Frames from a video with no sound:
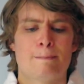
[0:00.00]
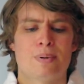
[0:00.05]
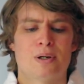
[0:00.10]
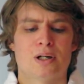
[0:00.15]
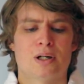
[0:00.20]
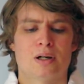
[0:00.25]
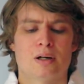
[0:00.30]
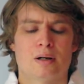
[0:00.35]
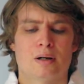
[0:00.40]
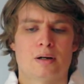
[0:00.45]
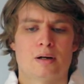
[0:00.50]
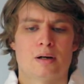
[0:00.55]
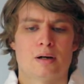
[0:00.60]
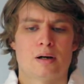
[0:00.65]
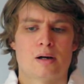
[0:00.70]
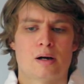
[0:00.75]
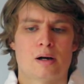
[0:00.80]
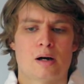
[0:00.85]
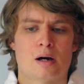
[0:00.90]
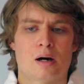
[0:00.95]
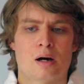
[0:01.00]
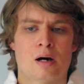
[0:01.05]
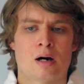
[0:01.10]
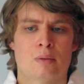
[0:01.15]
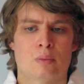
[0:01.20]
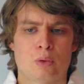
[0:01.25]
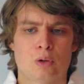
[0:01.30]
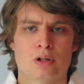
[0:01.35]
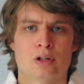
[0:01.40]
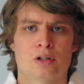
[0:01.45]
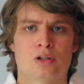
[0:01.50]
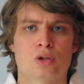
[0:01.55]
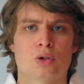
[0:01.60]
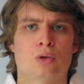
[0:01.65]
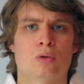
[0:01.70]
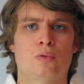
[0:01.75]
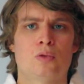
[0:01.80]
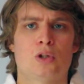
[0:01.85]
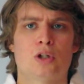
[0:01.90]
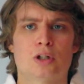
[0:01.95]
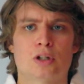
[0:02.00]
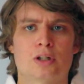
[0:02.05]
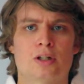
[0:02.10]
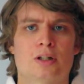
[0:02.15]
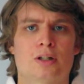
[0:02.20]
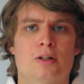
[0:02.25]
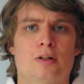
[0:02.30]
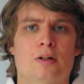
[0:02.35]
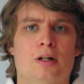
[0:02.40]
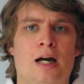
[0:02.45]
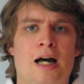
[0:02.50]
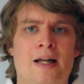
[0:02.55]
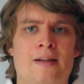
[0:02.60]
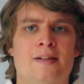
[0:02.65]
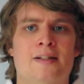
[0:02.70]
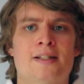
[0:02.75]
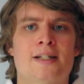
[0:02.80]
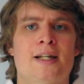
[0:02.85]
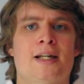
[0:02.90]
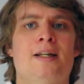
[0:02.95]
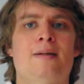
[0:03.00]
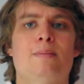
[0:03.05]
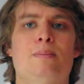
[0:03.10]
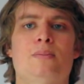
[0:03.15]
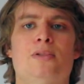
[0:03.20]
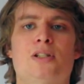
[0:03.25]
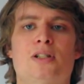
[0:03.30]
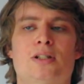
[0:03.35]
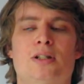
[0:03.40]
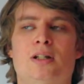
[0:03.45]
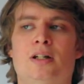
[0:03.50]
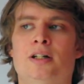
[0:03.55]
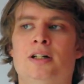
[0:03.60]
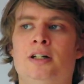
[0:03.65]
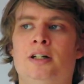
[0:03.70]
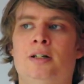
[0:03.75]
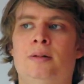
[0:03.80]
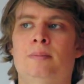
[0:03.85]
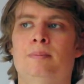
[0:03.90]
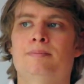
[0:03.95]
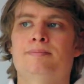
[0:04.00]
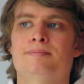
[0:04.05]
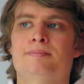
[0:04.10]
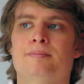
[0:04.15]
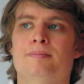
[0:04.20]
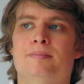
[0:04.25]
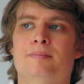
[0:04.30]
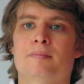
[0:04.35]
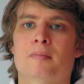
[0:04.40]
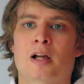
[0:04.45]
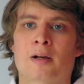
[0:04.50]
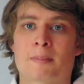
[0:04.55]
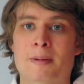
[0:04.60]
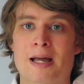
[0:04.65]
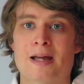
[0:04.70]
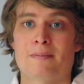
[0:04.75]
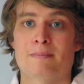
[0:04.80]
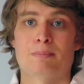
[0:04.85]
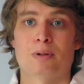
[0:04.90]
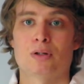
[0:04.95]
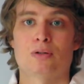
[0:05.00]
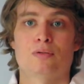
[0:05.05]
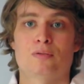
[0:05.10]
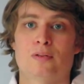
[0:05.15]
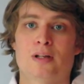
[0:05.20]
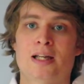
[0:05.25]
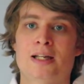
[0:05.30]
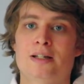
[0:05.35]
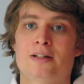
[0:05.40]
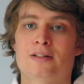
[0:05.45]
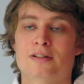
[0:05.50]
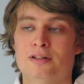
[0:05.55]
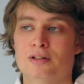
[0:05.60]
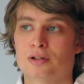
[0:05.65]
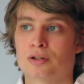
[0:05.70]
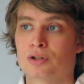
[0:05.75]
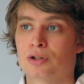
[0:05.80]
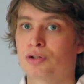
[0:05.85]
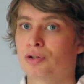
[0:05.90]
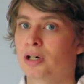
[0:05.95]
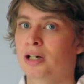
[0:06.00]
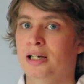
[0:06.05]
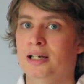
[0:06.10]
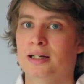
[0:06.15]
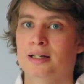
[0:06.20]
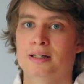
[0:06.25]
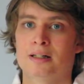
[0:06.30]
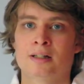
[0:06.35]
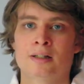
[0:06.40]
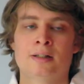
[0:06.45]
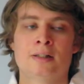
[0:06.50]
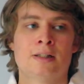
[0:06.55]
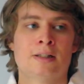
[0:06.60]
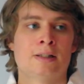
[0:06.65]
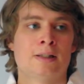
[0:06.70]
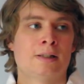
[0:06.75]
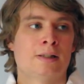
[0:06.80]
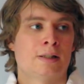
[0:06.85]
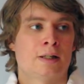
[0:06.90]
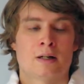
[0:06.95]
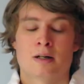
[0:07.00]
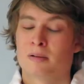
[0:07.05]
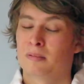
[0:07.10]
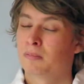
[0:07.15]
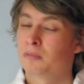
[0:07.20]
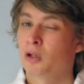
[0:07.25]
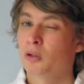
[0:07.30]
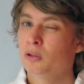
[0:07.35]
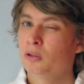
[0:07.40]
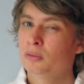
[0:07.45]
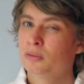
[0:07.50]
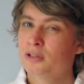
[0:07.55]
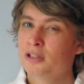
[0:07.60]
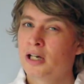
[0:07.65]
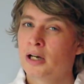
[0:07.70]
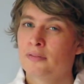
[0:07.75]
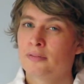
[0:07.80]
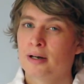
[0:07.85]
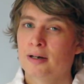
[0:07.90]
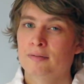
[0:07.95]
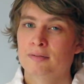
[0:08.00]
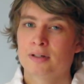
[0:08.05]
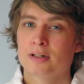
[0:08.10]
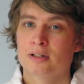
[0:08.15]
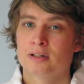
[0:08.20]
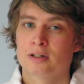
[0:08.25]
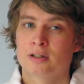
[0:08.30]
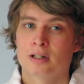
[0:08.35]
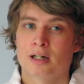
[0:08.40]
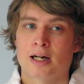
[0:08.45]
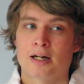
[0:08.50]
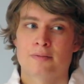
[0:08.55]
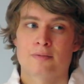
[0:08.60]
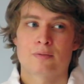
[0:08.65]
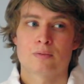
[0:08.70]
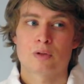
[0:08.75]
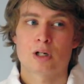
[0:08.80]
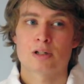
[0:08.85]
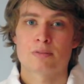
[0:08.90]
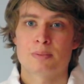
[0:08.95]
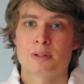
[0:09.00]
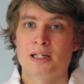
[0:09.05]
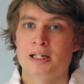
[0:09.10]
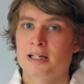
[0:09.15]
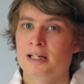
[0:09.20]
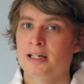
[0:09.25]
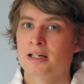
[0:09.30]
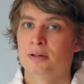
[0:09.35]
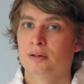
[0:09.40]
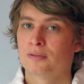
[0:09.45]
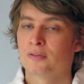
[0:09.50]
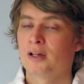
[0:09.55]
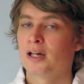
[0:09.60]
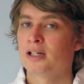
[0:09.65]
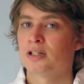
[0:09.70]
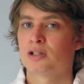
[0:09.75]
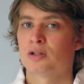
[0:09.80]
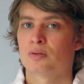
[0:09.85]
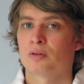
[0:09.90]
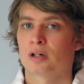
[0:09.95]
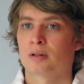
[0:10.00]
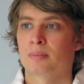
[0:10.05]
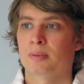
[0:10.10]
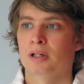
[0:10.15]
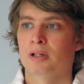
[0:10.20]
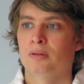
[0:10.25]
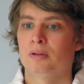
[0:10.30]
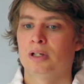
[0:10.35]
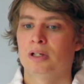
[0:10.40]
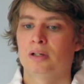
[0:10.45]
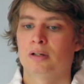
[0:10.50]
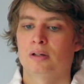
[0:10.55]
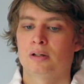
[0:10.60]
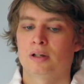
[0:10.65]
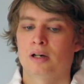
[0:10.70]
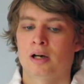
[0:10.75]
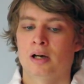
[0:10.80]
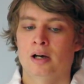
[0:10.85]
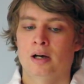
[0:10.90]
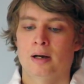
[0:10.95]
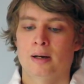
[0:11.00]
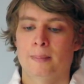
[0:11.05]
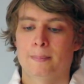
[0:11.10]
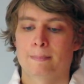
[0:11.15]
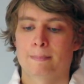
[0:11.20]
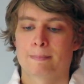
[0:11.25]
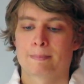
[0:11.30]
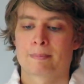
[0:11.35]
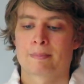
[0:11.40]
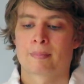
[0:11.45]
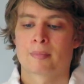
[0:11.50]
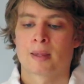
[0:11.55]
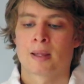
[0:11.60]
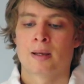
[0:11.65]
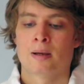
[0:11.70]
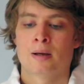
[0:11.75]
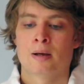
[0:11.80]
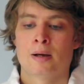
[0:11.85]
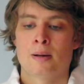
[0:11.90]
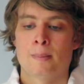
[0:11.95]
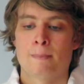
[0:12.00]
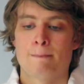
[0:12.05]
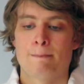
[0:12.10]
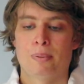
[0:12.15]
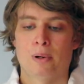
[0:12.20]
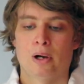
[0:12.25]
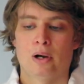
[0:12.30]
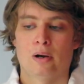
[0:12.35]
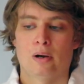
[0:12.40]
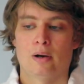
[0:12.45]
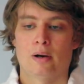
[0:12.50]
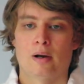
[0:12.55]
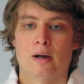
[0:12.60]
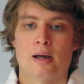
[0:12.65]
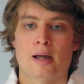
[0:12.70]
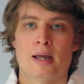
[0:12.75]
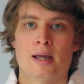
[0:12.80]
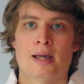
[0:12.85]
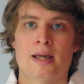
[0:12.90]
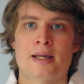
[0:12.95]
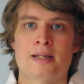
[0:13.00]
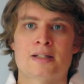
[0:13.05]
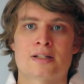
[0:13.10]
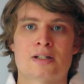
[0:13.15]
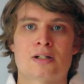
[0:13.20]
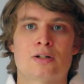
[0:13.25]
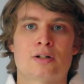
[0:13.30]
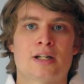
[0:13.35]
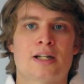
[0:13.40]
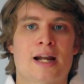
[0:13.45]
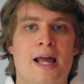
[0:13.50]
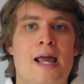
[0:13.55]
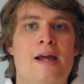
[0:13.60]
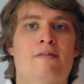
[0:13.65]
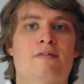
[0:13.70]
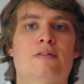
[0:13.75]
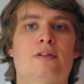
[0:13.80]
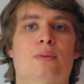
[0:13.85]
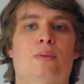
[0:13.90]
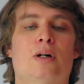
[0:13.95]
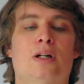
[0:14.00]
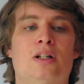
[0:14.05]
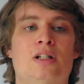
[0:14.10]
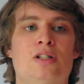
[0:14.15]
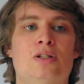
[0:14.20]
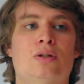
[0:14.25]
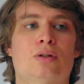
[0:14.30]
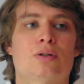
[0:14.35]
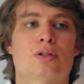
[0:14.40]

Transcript: but I want to sort of look at the teams um, again, both England, Australia. Don't know if South Africa have a rugby league or they're just rugby union, um, but it's looking at everyone. It's